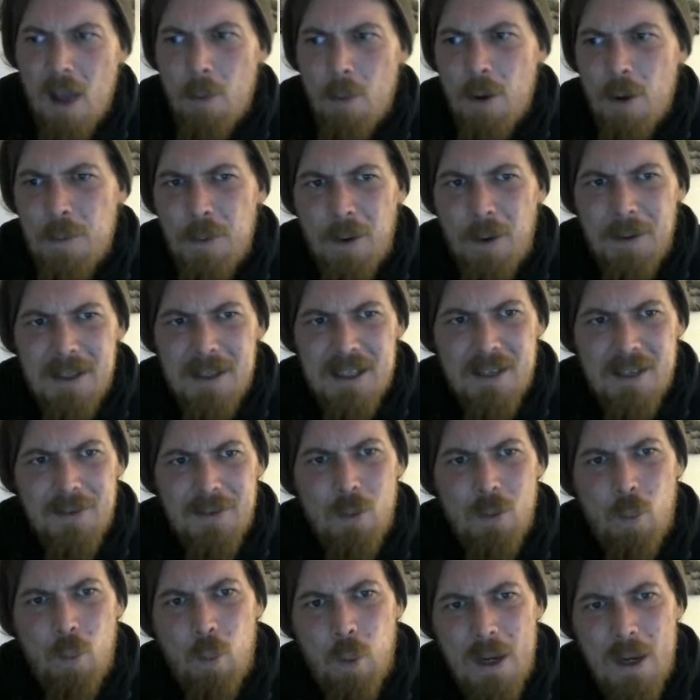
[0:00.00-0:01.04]
We probably deserve
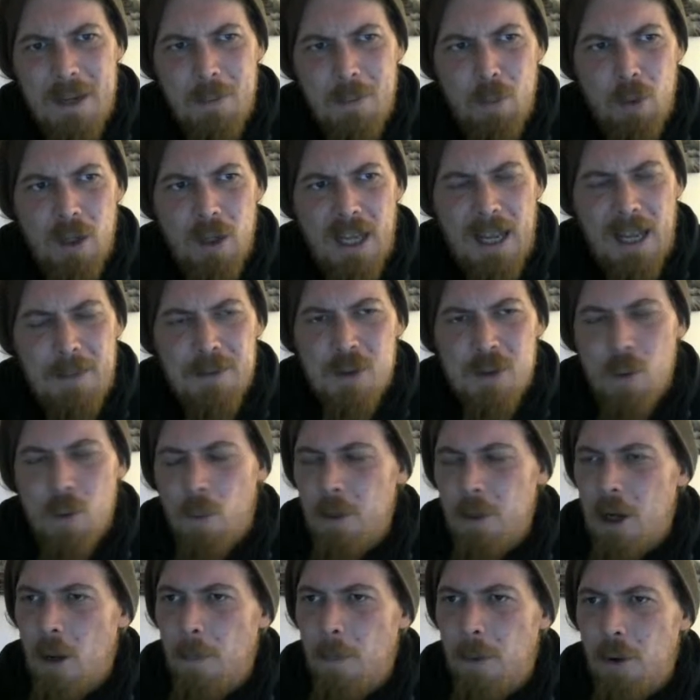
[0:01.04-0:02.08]
to win more games than
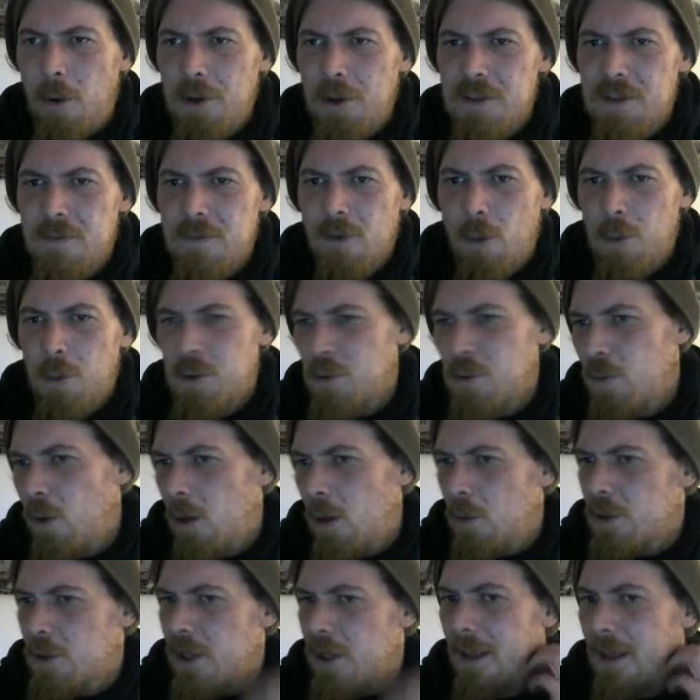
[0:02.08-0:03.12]
what we got points for, which is
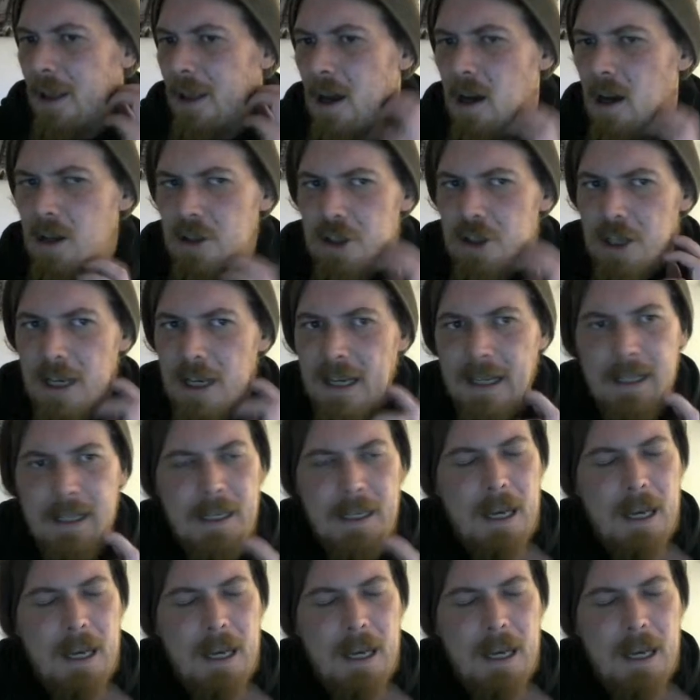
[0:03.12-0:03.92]
what it was like last year.